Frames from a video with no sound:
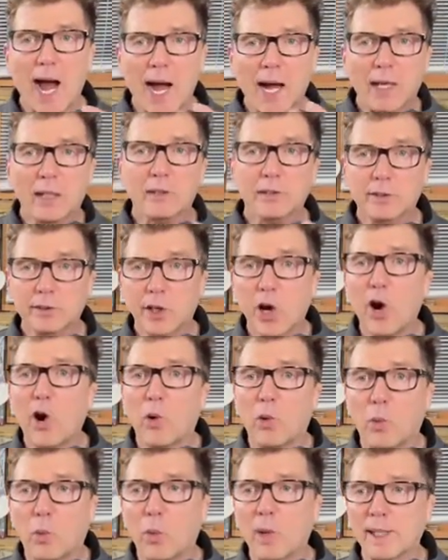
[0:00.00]
I'll know
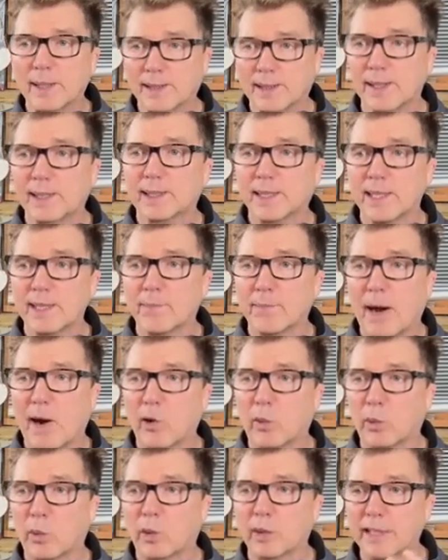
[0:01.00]
what a 16th
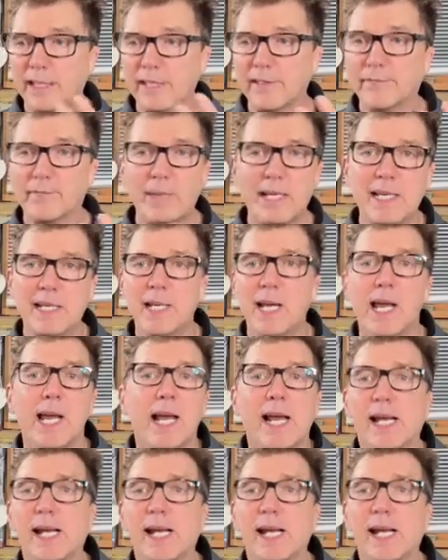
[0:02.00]
power will give me